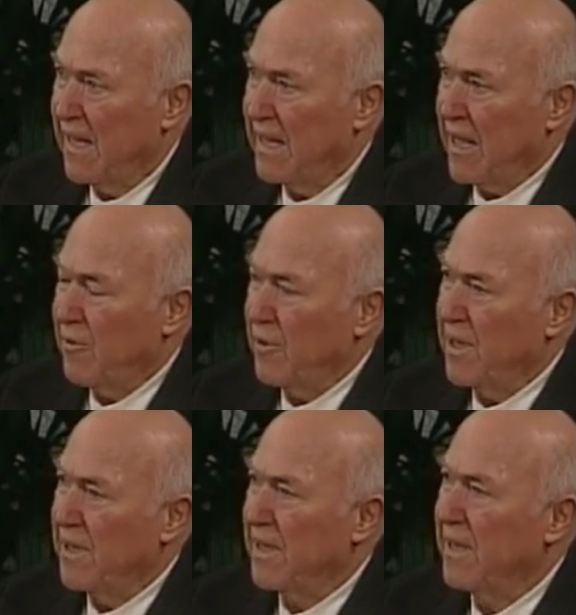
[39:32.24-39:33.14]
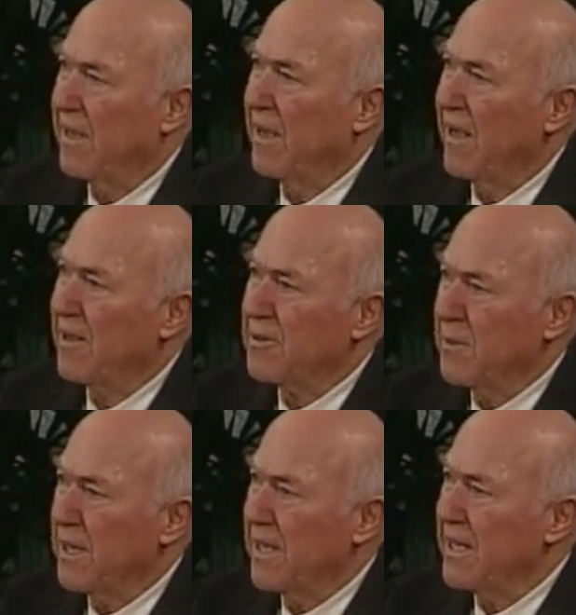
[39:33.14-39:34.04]
that would
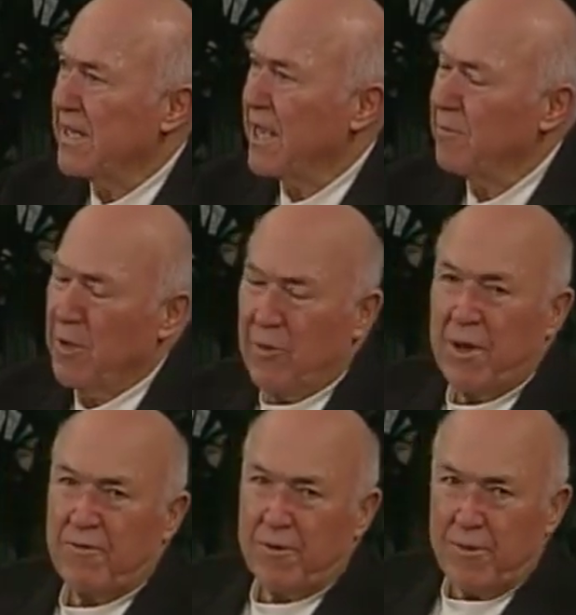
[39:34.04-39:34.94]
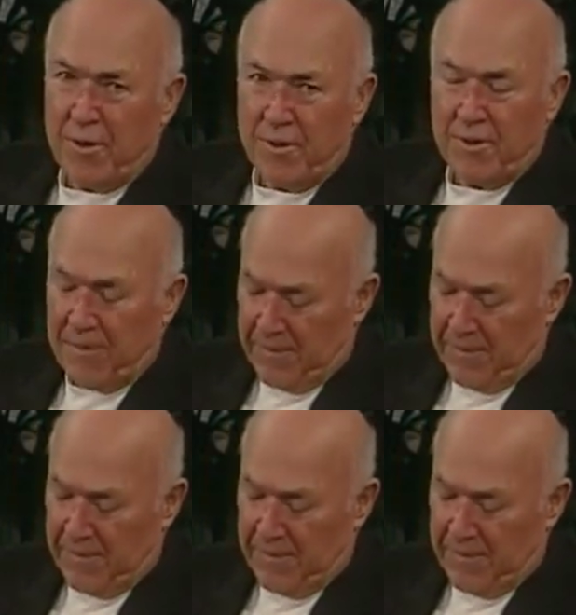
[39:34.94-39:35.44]
ultimately take me away from you,